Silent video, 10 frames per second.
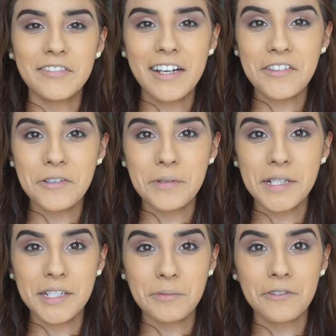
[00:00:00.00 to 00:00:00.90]
now that we
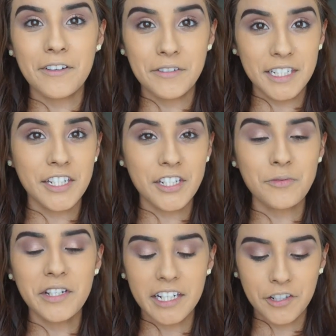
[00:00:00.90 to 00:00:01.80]
are done with
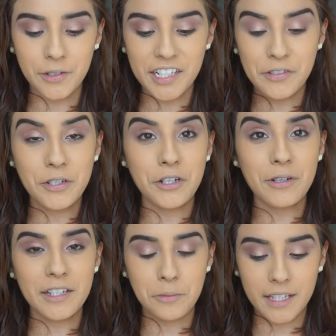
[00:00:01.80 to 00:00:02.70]
foundation, we are going to go
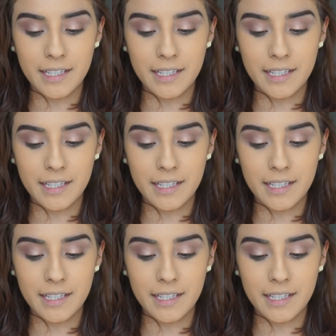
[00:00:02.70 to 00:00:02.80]
in with